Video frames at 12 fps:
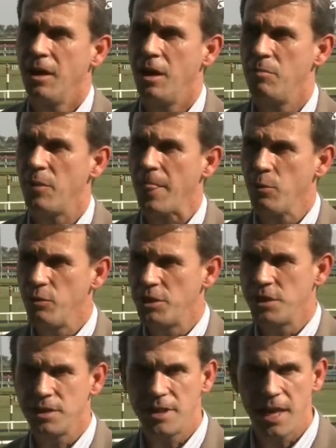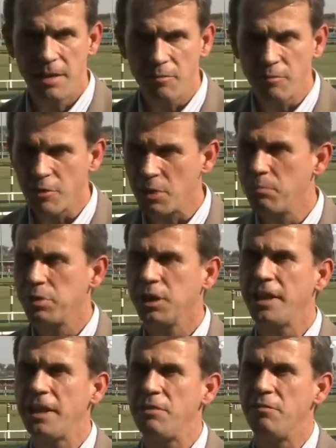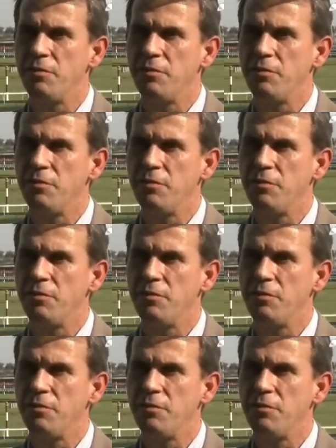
um, which is a complete